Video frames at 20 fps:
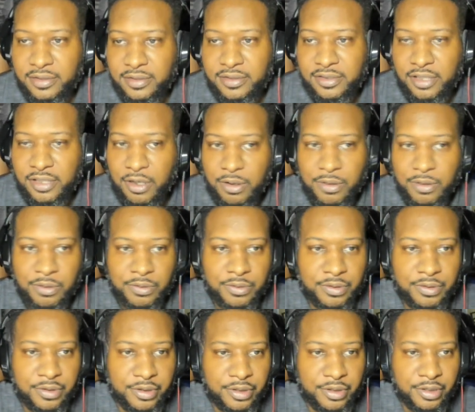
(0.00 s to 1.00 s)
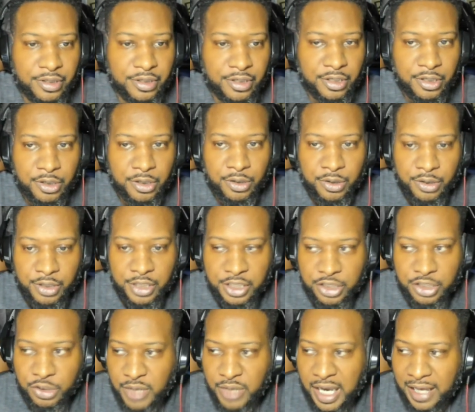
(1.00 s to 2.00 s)
so
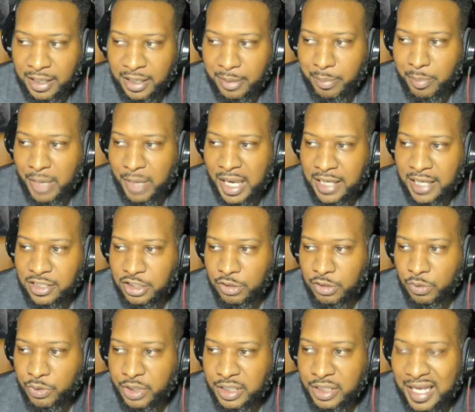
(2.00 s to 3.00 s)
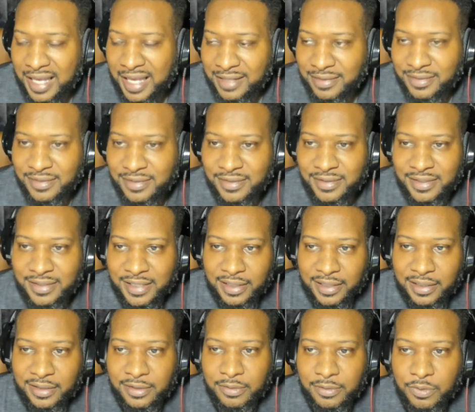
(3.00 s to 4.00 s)
you got to imagine, we're not
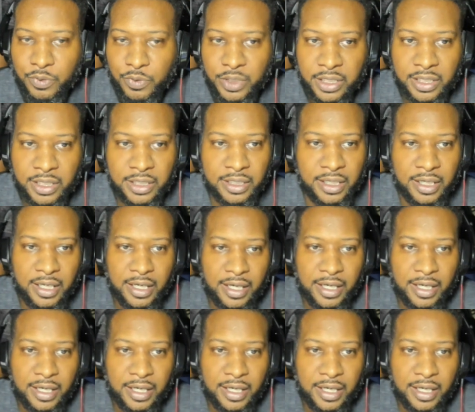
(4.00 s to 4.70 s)
dealing with